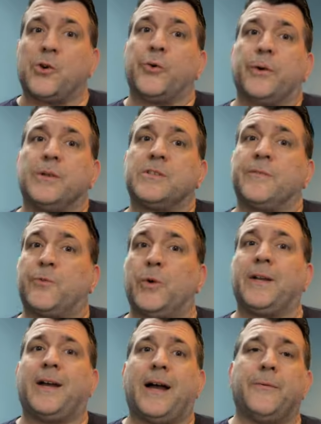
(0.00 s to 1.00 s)
as owners
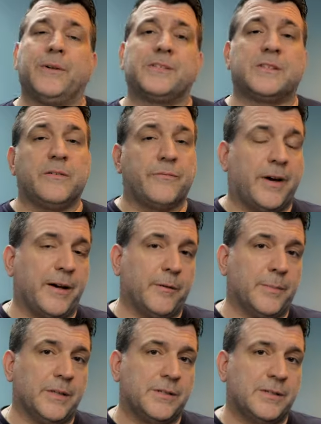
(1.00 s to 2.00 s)
avoid high-risk
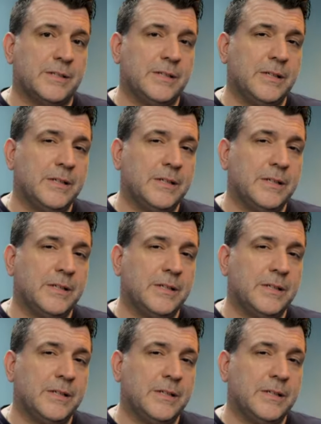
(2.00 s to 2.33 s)
environments.